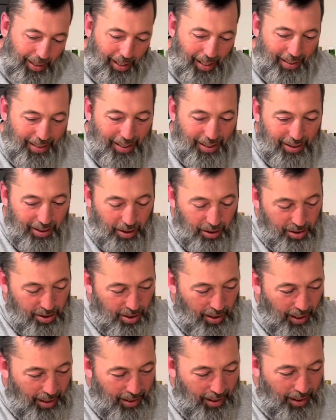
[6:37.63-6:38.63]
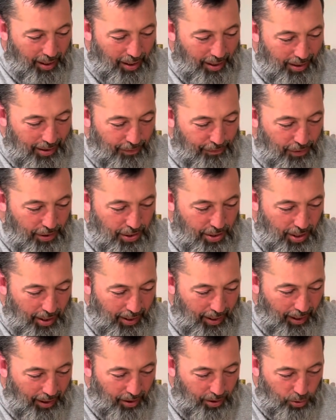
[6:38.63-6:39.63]
On the finish, I
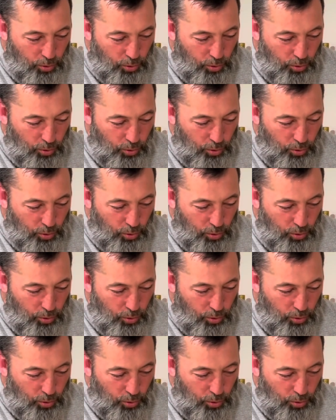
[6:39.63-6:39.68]
get